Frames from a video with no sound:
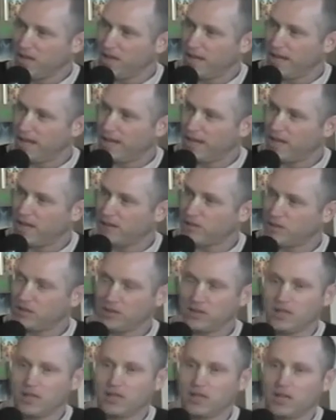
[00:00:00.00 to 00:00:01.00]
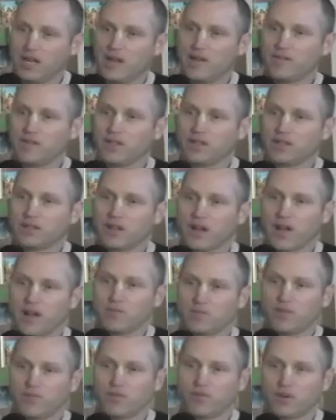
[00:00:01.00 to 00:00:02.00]
and in the evening
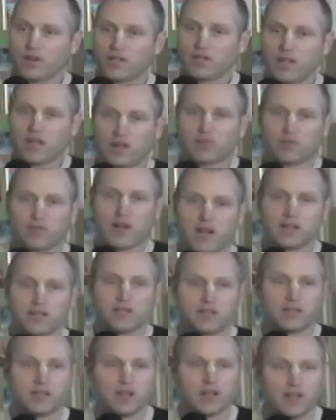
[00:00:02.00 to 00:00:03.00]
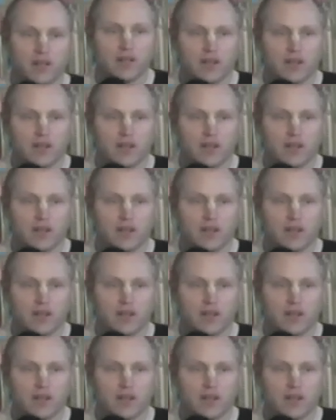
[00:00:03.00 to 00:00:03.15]
time, before I take rest,